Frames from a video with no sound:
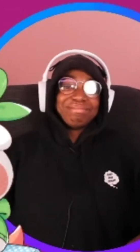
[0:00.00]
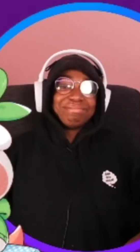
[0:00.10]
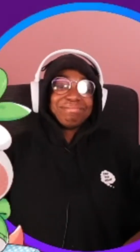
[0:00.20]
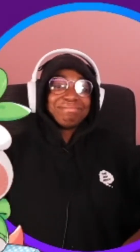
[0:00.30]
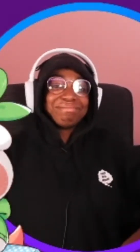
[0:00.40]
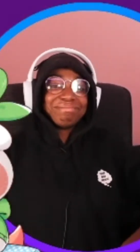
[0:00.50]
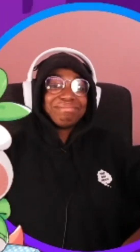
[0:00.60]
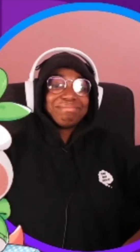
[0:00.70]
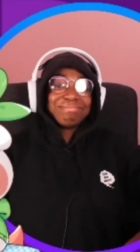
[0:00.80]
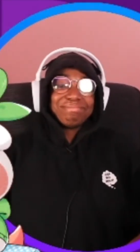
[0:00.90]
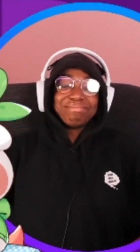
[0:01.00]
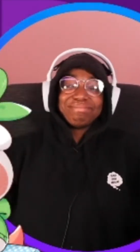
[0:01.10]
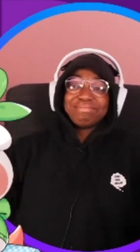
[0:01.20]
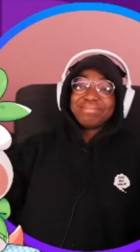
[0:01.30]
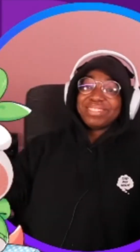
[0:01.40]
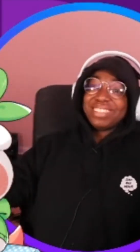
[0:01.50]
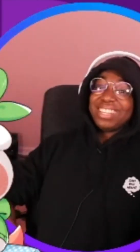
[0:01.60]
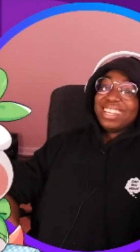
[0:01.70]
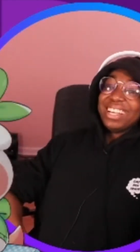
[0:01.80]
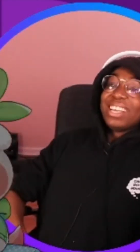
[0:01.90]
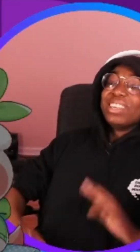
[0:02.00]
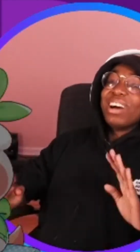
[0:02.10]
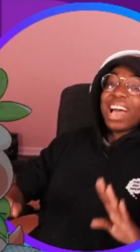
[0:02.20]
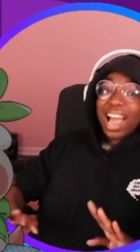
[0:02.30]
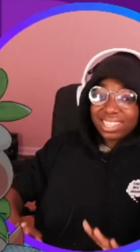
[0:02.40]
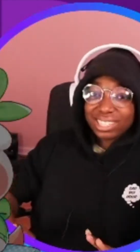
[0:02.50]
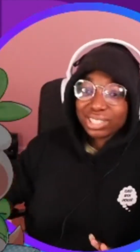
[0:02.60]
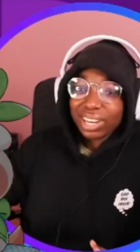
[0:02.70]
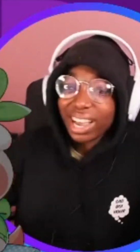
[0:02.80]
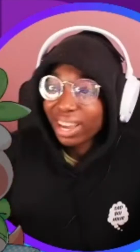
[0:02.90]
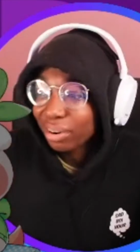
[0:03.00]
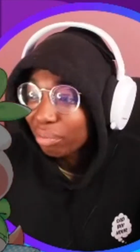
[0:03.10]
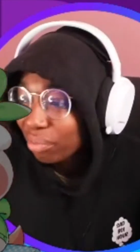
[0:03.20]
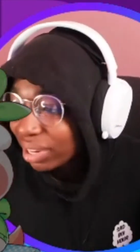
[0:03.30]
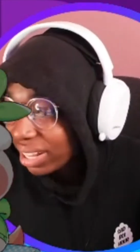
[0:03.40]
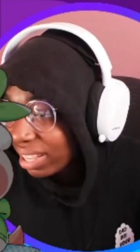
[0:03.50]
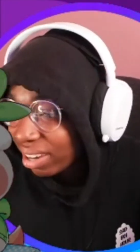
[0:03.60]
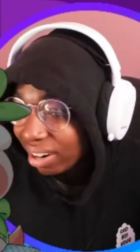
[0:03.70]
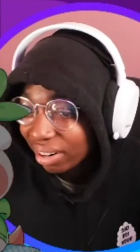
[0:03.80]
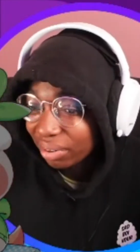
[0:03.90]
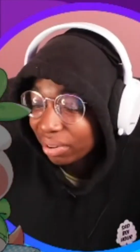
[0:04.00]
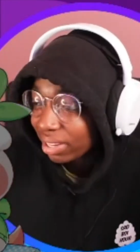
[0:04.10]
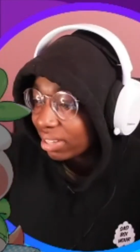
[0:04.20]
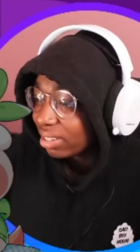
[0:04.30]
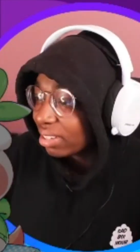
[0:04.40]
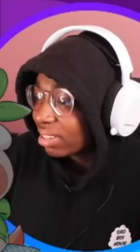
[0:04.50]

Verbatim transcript: No! You know, I should try a really hard one.